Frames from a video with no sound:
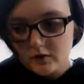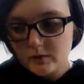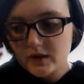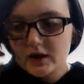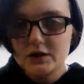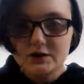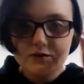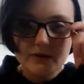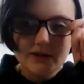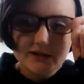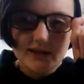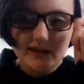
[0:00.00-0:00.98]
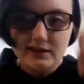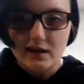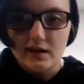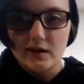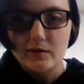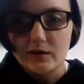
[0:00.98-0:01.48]
For me to just reinstate
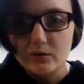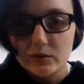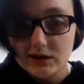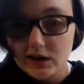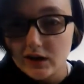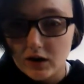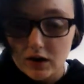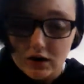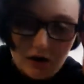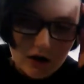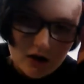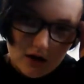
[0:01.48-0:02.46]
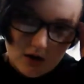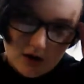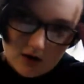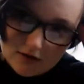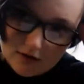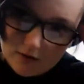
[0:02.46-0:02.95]
them and what they are,
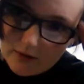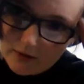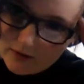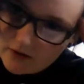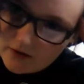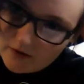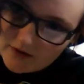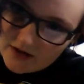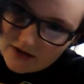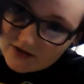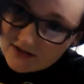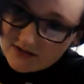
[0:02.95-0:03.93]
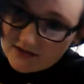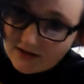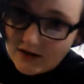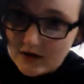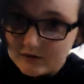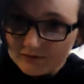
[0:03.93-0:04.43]
so people know I'm not just,
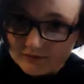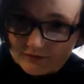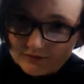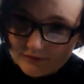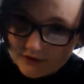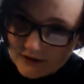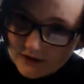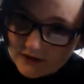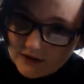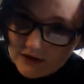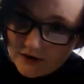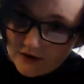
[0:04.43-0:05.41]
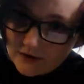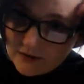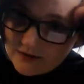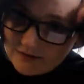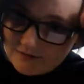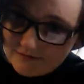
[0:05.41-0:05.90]
chilling here
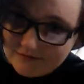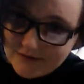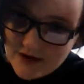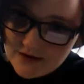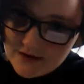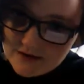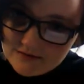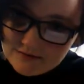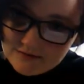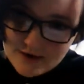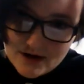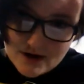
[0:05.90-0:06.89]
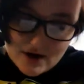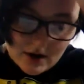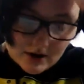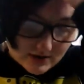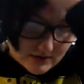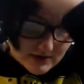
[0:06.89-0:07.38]
doing nothing.
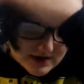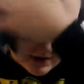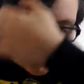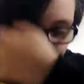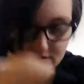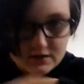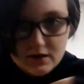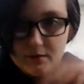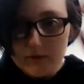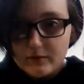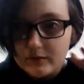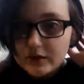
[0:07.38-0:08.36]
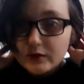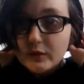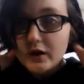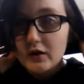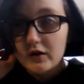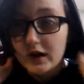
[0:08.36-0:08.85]
Also, my hair's messed up. I've been wearing a
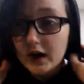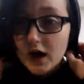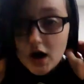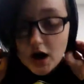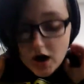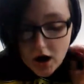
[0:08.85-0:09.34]
wig all day.